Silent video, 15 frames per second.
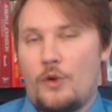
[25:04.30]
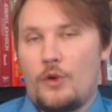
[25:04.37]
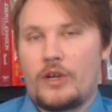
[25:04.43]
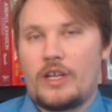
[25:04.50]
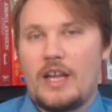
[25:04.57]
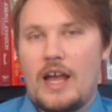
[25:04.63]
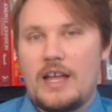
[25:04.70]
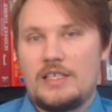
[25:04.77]

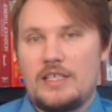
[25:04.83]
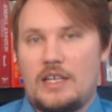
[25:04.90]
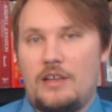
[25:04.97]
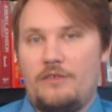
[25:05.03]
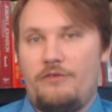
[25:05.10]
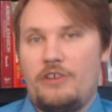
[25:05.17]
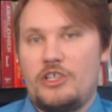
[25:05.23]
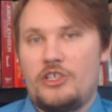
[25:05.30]
organize a
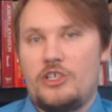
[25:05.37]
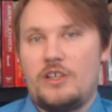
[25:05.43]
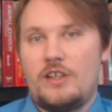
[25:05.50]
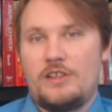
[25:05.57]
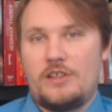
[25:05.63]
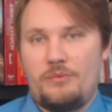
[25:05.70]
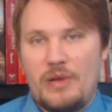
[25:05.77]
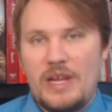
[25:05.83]
convention
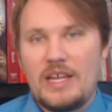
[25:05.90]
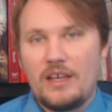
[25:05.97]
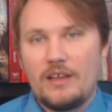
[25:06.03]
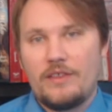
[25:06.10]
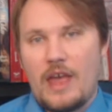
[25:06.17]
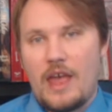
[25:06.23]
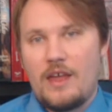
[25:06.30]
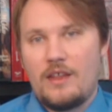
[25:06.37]
in
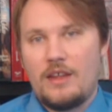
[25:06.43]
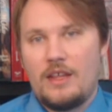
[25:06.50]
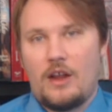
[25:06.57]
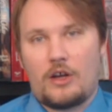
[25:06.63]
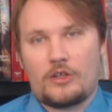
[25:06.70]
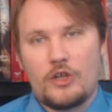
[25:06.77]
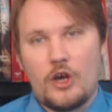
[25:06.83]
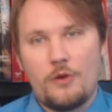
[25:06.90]
Topeka then in
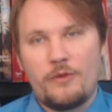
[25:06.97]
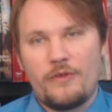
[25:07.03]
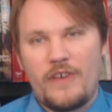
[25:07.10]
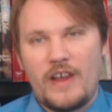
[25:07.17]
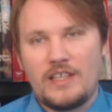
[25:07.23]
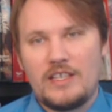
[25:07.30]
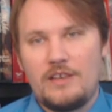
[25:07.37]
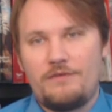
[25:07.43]
October of
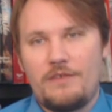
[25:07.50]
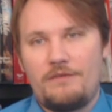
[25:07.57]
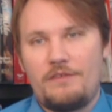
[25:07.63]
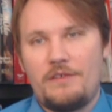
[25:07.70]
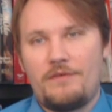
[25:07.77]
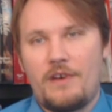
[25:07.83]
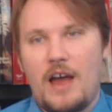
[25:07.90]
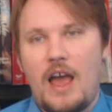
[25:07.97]

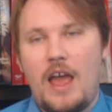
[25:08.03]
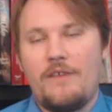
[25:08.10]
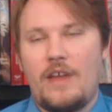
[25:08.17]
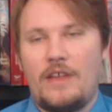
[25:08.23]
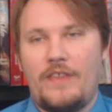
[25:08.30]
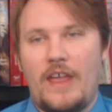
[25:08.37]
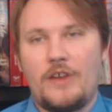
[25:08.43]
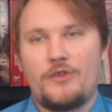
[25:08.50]
1855,
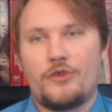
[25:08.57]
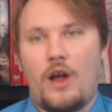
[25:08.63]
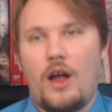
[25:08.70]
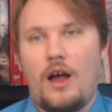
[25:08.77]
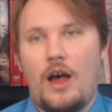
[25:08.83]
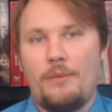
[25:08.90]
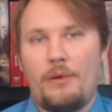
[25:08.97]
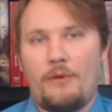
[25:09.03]
and they
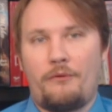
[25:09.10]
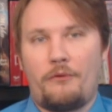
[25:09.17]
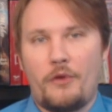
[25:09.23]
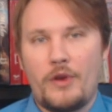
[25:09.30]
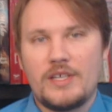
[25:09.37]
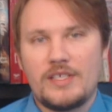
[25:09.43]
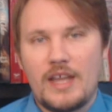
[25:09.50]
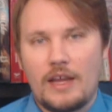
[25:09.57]
draw up a
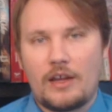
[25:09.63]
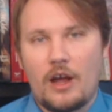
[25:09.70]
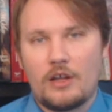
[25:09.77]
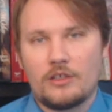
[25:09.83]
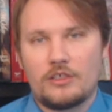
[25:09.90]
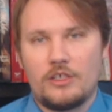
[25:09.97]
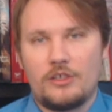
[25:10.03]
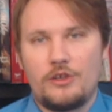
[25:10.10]
free state
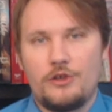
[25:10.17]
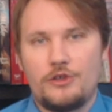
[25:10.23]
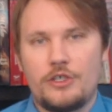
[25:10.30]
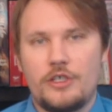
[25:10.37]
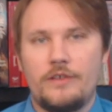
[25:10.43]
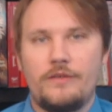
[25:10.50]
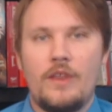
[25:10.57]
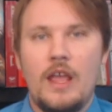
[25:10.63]

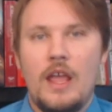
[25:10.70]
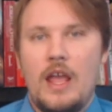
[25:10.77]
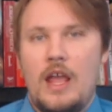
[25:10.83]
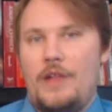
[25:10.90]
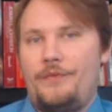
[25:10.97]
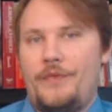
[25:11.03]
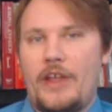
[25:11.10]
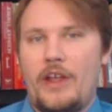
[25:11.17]
constitution.
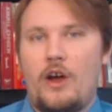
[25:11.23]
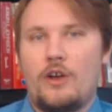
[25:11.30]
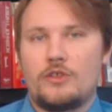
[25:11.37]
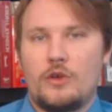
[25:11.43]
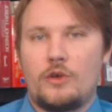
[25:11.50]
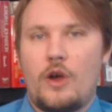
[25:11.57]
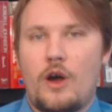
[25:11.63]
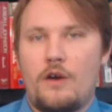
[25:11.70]
They
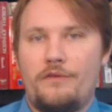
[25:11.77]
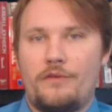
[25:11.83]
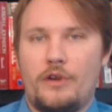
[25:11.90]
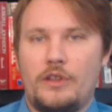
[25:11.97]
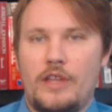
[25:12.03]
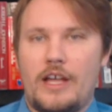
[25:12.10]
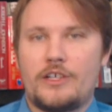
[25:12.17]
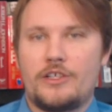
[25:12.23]
also call for
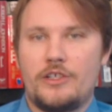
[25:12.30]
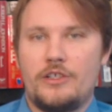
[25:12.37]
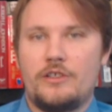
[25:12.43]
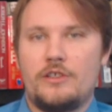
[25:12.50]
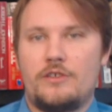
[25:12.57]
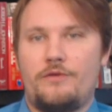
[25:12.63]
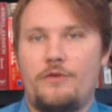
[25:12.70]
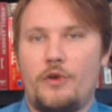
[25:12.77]

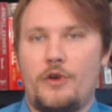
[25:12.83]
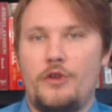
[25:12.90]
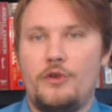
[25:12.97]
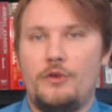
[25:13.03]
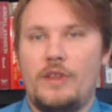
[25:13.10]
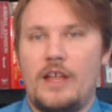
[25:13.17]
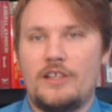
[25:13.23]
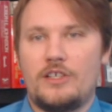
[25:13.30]
elections for a
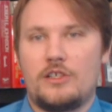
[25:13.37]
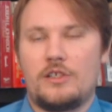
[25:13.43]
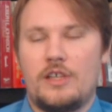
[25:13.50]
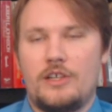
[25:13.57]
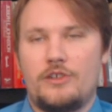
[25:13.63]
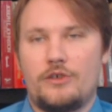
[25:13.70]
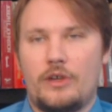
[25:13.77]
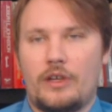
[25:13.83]
new
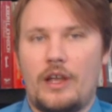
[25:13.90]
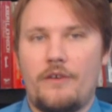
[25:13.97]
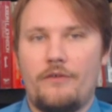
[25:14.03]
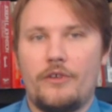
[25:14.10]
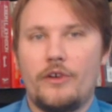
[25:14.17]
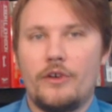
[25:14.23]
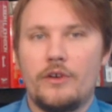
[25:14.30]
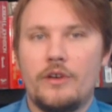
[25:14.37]
legislature and
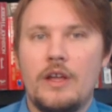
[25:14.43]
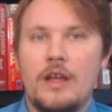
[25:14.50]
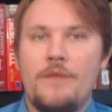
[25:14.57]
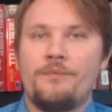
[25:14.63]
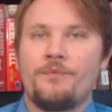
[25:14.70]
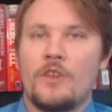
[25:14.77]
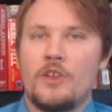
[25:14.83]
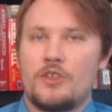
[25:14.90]
governor.
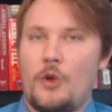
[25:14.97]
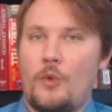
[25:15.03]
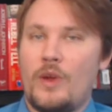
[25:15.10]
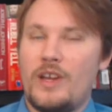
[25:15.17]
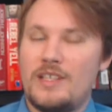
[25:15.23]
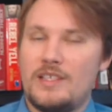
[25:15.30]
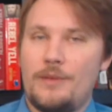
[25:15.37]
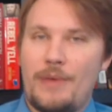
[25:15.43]
So
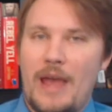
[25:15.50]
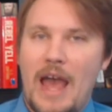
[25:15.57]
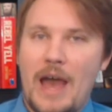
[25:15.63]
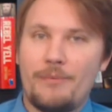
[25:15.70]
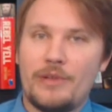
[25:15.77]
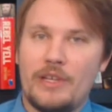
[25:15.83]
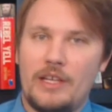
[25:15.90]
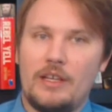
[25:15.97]
what ends up
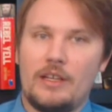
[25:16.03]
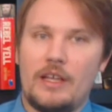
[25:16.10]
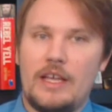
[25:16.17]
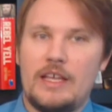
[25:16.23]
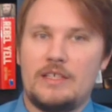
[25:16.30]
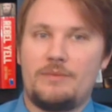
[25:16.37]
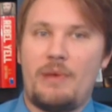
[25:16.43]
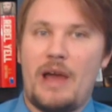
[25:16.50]
happening
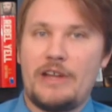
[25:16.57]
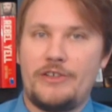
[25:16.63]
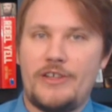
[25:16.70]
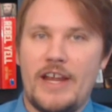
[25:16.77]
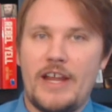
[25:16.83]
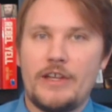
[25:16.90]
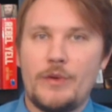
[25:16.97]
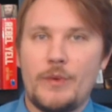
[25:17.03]
is by
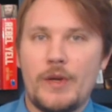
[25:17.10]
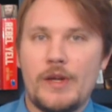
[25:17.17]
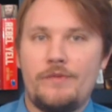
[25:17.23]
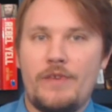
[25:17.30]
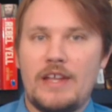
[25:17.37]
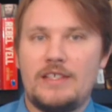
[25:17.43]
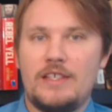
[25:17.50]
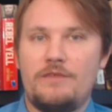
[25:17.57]
January of
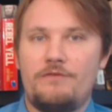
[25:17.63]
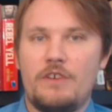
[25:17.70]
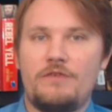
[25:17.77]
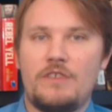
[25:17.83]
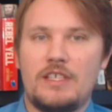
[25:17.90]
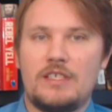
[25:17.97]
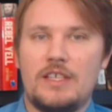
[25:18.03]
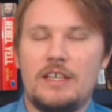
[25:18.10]

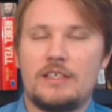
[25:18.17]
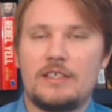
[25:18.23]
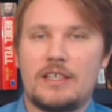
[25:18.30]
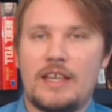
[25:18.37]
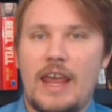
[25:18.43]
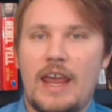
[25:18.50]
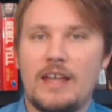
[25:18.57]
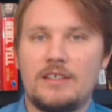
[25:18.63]
1856,
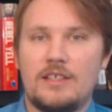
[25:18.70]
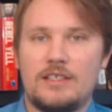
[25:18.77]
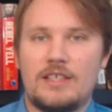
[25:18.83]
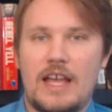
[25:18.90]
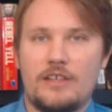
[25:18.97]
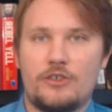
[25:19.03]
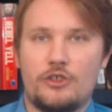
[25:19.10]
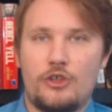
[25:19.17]
Kansas
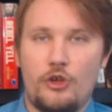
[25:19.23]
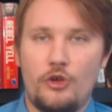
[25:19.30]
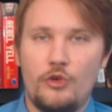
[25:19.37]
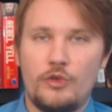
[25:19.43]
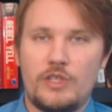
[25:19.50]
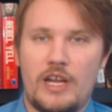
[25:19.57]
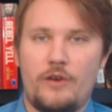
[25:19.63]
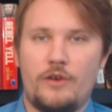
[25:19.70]
has
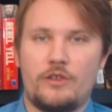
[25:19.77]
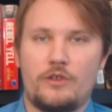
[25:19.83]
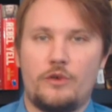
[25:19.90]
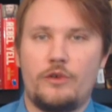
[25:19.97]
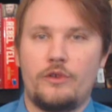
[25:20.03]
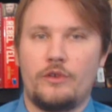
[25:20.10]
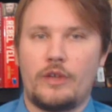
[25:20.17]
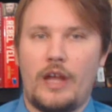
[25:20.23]
two
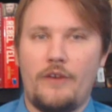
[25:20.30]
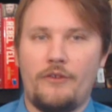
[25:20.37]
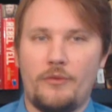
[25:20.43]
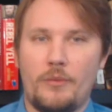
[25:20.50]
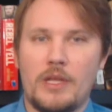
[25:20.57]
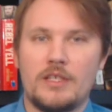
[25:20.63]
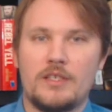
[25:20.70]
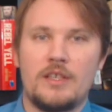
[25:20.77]
territorial
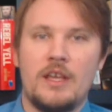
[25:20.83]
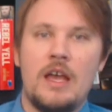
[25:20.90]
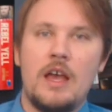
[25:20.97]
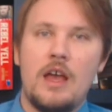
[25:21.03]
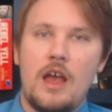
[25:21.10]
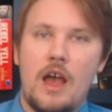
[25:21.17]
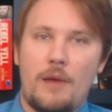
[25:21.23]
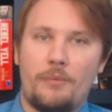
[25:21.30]
governments,
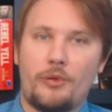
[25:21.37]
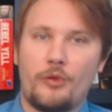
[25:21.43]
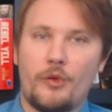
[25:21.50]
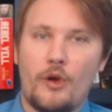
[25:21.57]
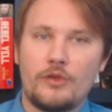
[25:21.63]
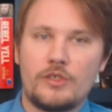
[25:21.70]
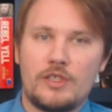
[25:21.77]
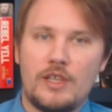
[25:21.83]
a
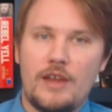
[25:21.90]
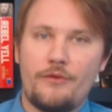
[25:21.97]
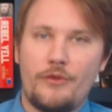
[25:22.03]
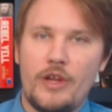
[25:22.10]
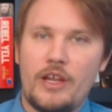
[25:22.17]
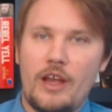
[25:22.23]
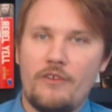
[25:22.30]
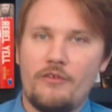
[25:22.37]

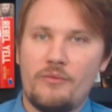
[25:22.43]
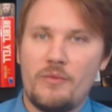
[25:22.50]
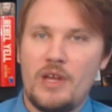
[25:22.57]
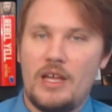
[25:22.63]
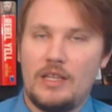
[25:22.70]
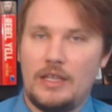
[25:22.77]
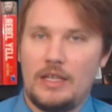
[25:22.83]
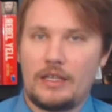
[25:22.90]
pro-slavery
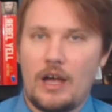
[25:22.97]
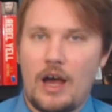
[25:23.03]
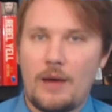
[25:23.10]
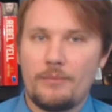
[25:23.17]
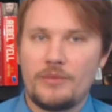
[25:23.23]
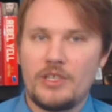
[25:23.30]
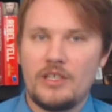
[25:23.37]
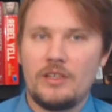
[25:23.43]
government at
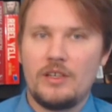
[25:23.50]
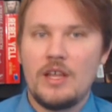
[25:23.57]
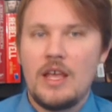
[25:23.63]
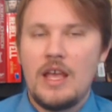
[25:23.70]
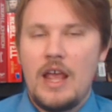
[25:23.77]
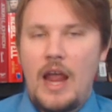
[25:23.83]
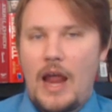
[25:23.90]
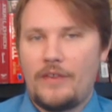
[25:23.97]
Lecompton
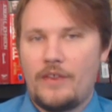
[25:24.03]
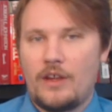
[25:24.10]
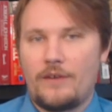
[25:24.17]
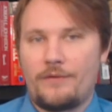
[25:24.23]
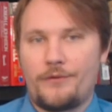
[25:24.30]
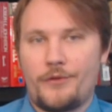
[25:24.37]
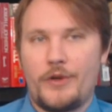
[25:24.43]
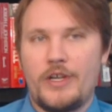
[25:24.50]
and then
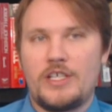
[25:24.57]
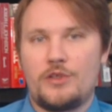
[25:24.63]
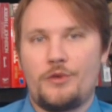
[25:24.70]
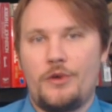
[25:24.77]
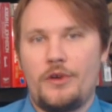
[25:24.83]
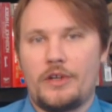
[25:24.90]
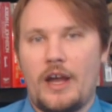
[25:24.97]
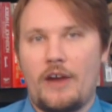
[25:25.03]
a free
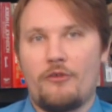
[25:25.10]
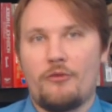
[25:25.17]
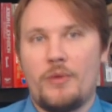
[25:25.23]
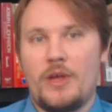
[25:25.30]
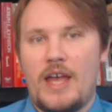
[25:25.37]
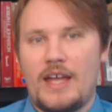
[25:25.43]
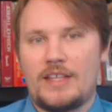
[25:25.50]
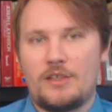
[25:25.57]
soil
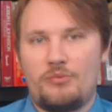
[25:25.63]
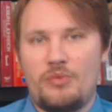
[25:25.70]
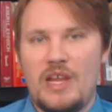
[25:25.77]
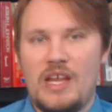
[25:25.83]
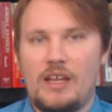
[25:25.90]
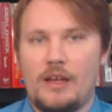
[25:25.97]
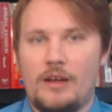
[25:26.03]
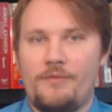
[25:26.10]
government at
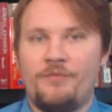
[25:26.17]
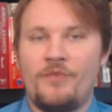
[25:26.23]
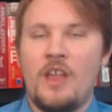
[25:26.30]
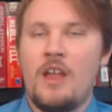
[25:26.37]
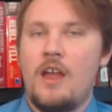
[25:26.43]
Topeka.